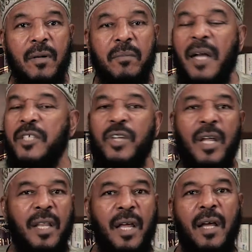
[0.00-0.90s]

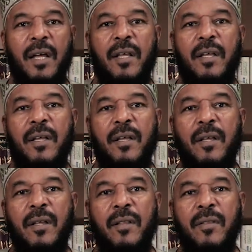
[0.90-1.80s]
MashaAllah.
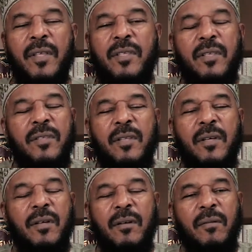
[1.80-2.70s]
This is
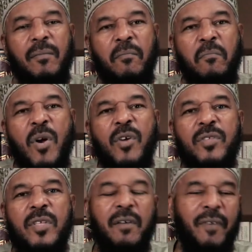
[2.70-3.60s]
the
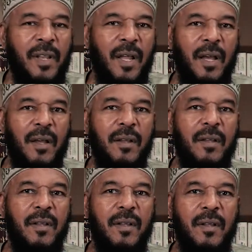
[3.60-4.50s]
mercy of Allah,
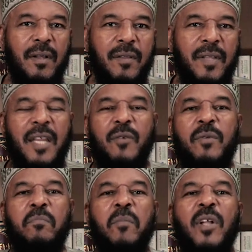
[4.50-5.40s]
that He would
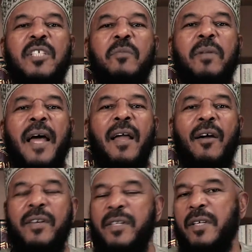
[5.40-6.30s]
multiply
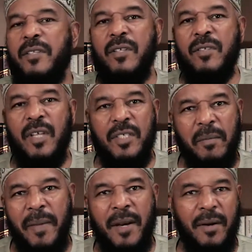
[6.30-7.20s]
our deeds in such a
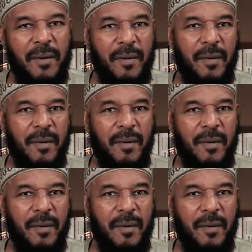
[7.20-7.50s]
manner.